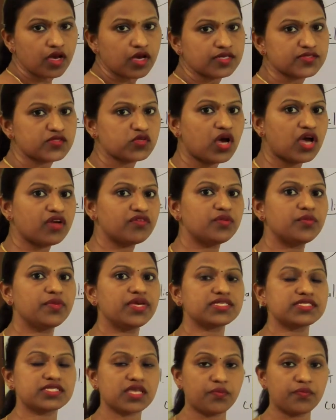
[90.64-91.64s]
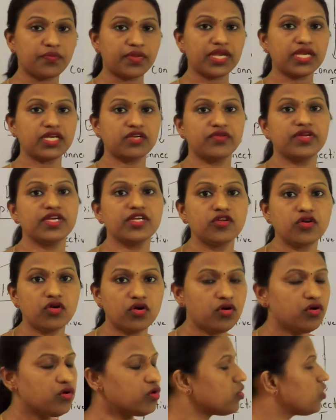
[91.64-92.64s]
so I will make separate
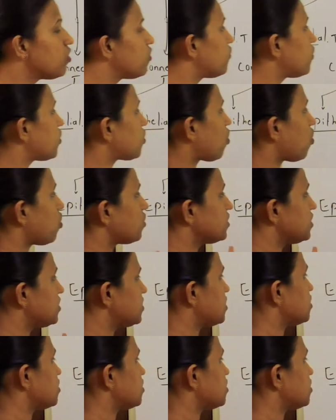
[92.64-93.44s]
video for all this